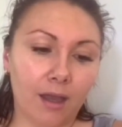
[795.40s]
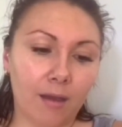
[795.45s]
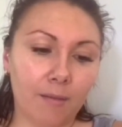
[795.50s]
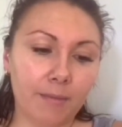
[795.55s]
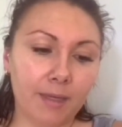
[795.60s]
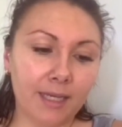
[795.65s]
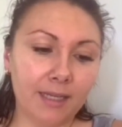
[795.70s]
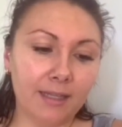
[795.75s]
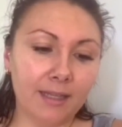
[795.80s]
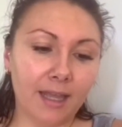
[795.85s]

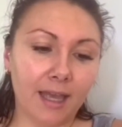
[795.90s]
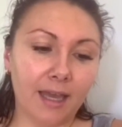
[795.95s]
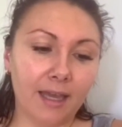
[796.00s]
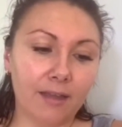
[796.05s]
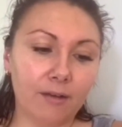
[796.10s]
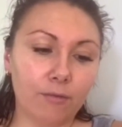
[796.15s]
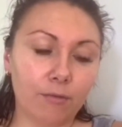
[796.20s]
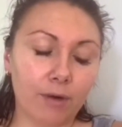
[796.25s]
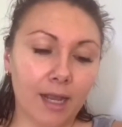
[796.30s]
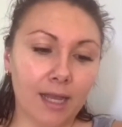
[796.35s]
And in
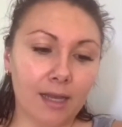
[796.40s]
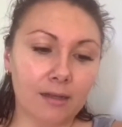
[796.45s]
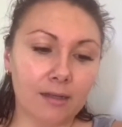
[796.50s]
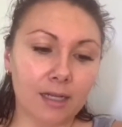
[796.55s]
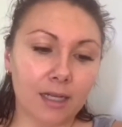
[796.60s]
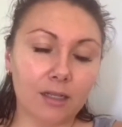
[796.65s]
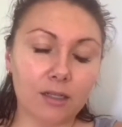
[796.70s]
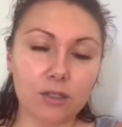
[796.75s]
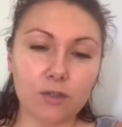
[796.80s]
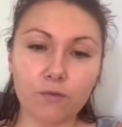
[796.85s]
that
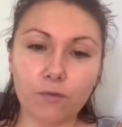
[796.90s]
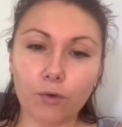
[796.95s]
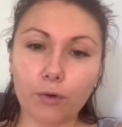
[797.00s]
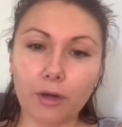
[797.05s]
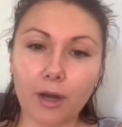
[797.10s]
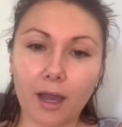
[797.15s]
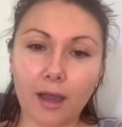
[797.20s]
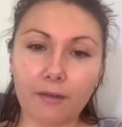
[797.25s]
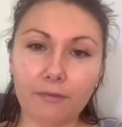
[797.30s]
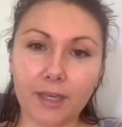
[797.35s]
round, I
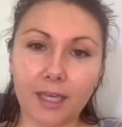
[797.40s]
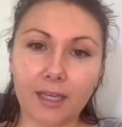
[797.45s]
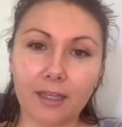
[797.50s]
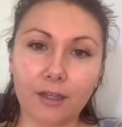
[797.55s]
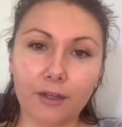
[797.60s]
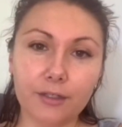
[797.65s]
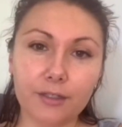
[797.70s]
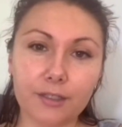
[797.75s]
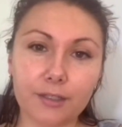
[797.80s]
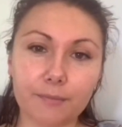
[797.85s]
lost
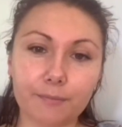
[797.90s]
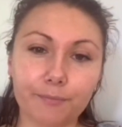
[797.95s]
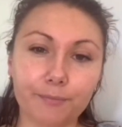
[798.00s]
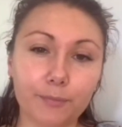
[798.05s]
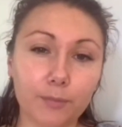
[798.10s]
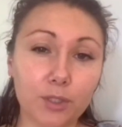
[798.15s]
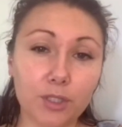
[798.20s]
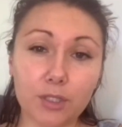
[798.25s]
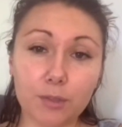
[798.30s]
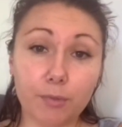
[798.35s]
4.5
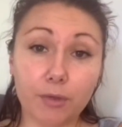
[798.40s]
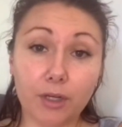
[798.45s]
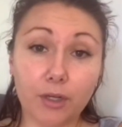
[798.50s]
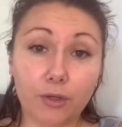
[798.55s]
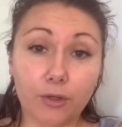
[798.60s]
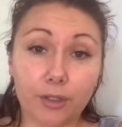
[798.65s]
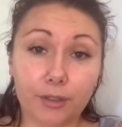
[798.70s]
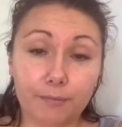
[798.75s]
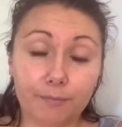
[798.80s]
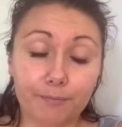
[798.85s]
kilos, which is
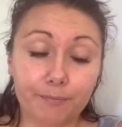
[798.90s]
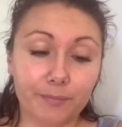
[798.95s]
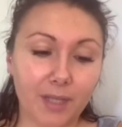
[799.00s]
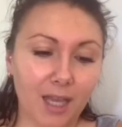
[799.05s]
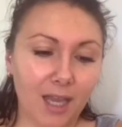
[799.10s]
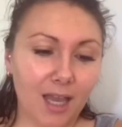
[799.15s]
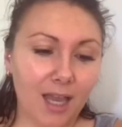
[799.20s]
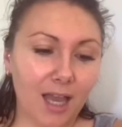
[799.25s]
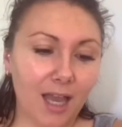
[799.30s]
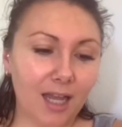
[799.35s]
pretty good.
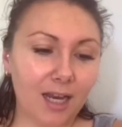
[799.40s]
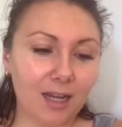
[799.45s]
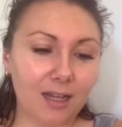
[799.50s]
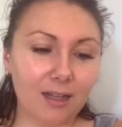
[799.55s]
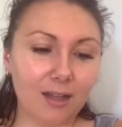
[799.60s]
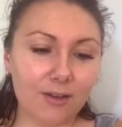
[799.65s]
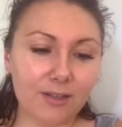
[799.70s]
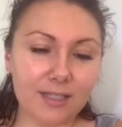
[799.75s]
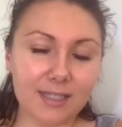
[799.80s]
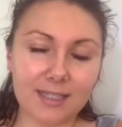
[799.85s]

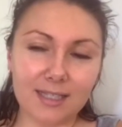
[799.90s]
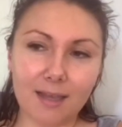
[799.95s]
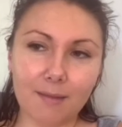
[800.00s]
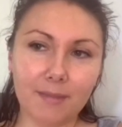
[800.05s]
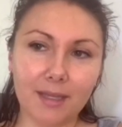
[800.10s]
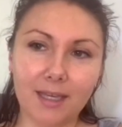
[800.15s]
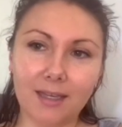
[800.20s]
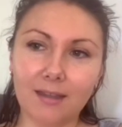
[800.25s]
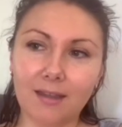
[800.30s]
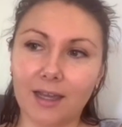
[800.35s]
And I
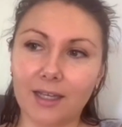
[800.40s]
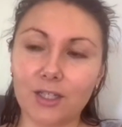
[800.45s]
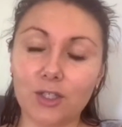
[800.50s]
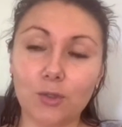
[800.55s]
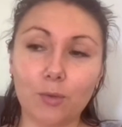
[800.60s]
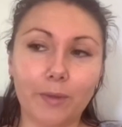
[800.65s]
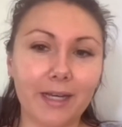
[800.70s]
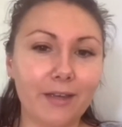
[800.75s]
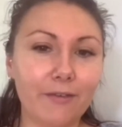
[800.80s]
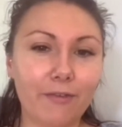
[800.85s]
lost something
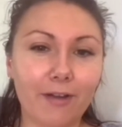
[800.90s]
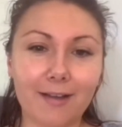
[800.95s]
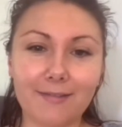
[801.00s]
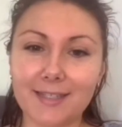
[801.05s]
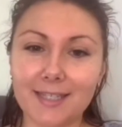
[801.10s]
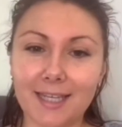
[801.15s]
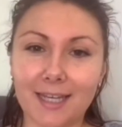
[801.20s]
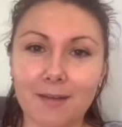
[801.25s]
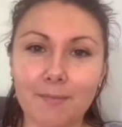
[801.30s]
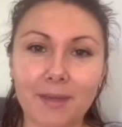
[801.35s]
like
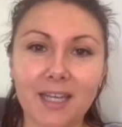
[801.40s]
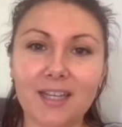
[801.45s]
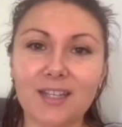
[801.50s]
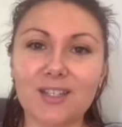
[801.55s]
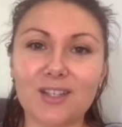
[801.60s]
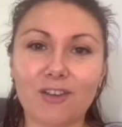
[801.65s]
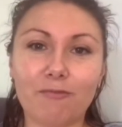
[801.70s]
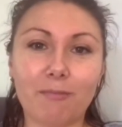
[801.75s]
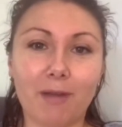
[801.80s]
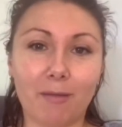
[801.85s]
25
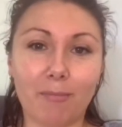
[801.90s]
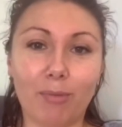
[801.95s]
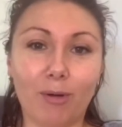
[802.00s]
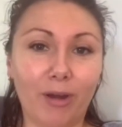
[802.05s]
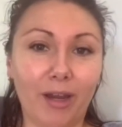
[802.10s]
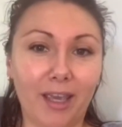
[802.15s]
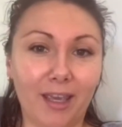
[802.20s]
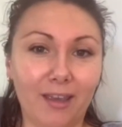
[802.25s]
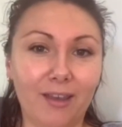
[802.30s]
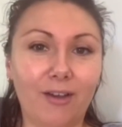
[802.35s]
centimeters off
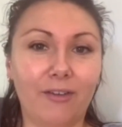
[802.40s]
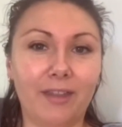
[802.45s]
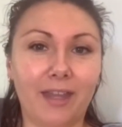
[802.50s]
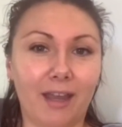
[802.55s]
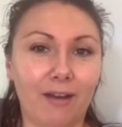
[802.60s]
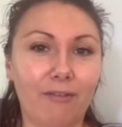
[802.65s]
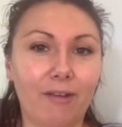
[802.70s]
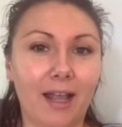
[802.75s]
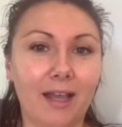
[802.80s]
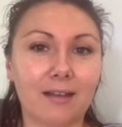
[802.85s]
my body
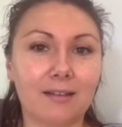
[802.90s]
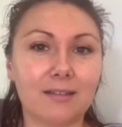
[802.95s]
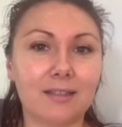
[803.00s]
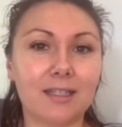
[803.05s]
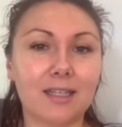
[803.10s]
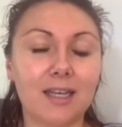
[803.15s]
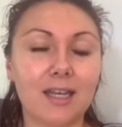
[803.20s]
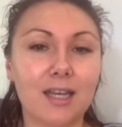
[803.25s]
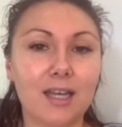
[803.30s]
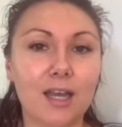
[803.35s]
on that
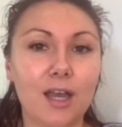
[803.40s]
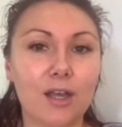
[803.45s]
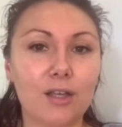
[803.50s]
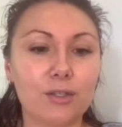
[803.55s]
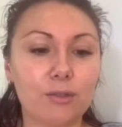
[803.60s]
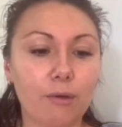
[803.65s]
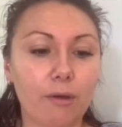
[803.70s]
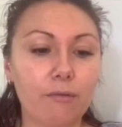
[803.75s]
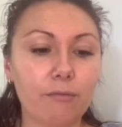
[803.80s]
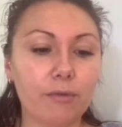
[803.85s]
round.
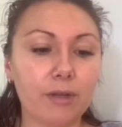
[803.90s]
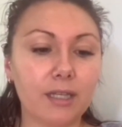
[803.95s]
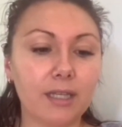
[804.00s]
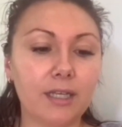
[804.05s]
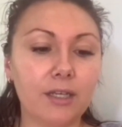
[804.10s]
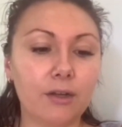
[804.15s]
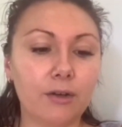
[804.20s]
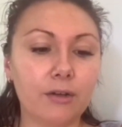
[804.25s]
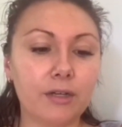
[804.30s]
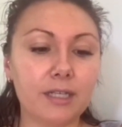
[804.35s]
So I
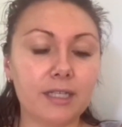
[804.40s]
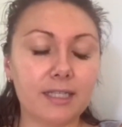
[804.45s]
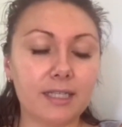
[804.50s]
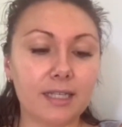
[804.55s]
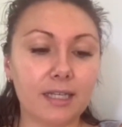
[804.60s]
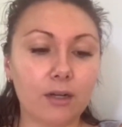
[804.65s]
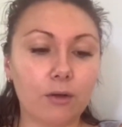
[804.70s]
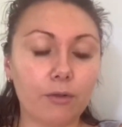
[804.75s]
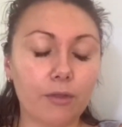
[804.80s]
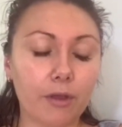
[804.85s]
really
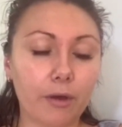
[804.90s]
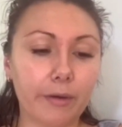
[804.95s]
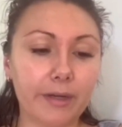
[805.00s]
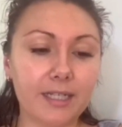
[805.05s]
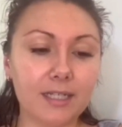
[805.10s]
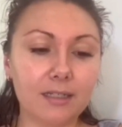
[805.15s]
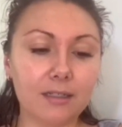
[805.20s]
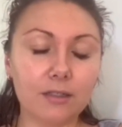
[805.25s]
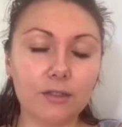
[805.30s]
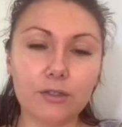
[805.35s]
noticed that
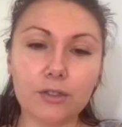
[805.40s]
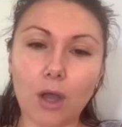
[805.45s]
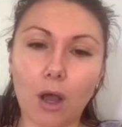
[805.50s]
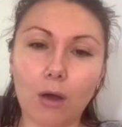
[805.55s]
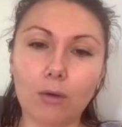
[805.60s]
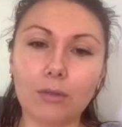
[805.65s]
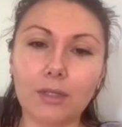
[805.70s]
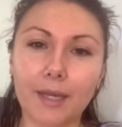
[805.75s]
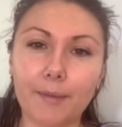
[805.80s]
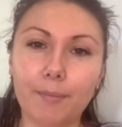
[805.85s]
although I didn't
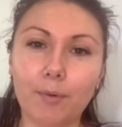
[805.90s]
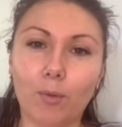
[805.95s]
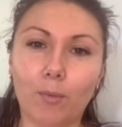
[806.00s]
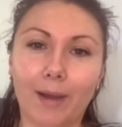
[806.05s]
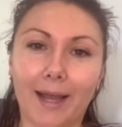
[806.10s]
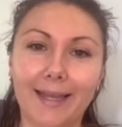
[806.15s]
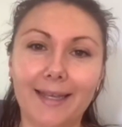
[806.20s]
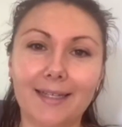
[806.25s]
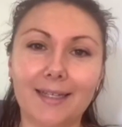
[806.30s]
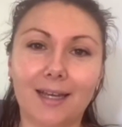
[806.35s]
lose a whole
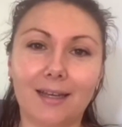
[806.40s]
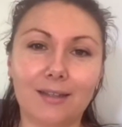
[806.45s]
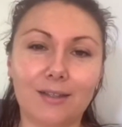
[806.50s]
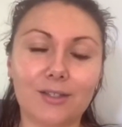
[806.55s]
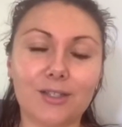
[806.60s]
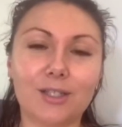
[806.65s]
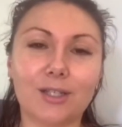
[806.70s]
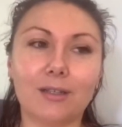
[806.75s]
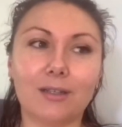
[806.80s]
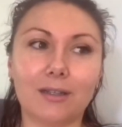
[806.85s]
heap of weight,
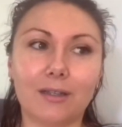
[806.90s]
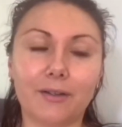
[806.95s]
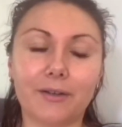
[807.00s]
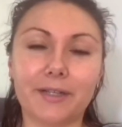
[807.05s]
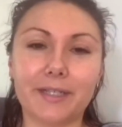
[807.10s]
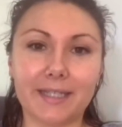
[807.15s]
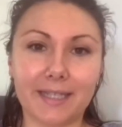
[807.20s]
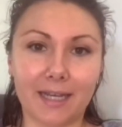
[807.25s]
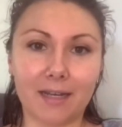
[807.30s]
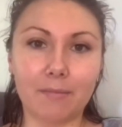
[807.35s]
I lost a
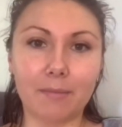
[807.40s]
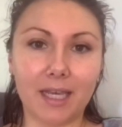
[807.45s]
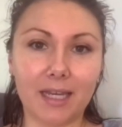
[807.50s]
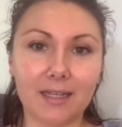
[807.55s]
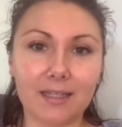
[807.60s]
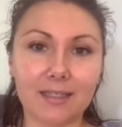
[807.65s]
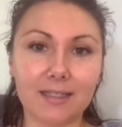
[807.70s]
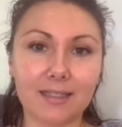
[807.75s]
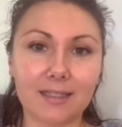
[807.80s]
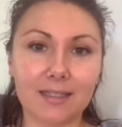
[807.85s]
lot of
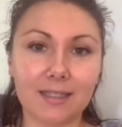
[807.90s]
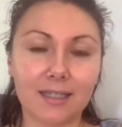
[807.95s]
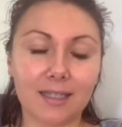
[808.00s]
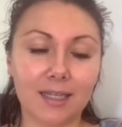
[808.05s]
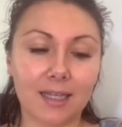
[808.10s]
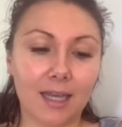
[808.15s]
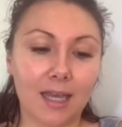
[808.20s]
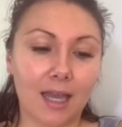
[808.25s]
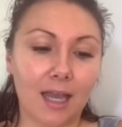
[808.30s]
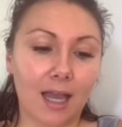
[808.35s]

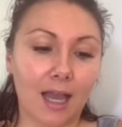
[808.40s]
centimeters.